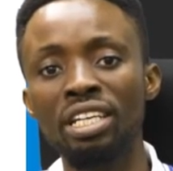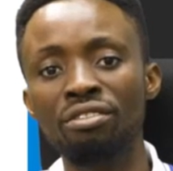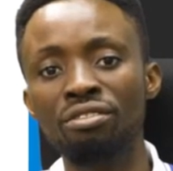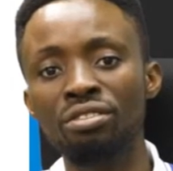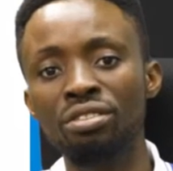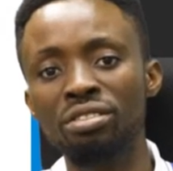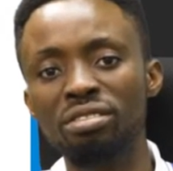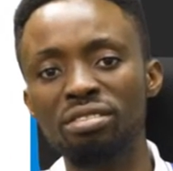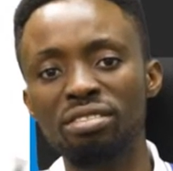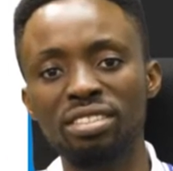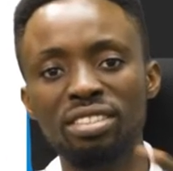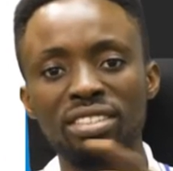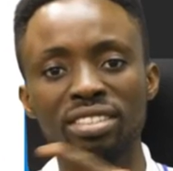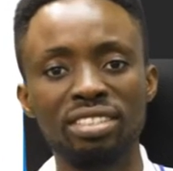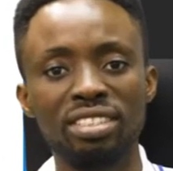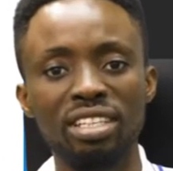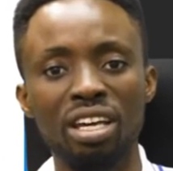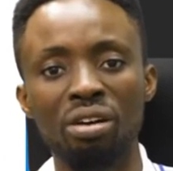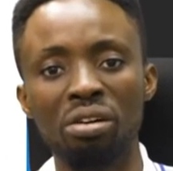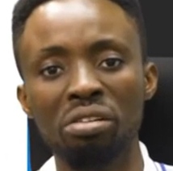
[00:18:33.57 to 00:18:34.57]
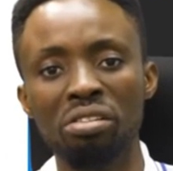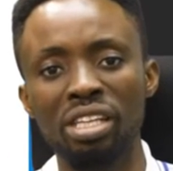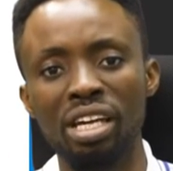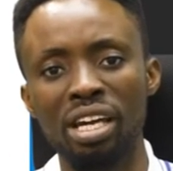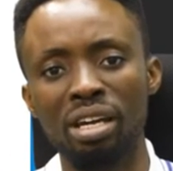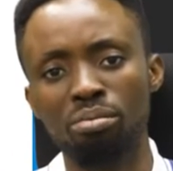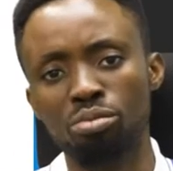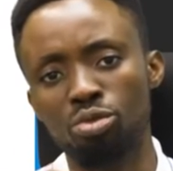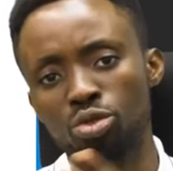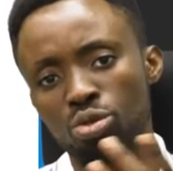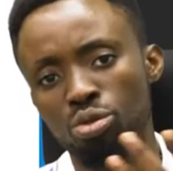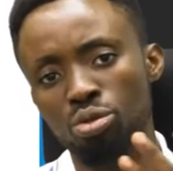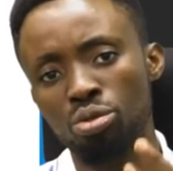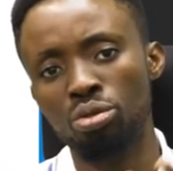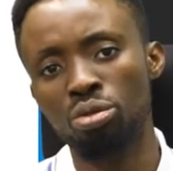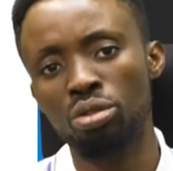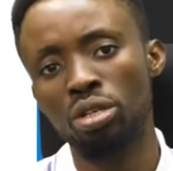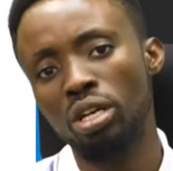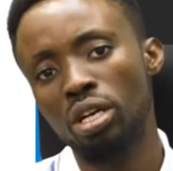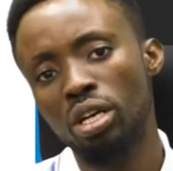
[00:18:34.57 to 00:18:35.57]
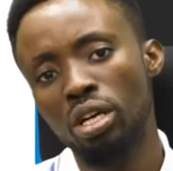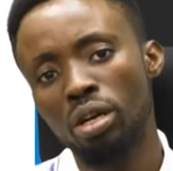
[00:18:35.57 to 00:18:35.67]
even sell them to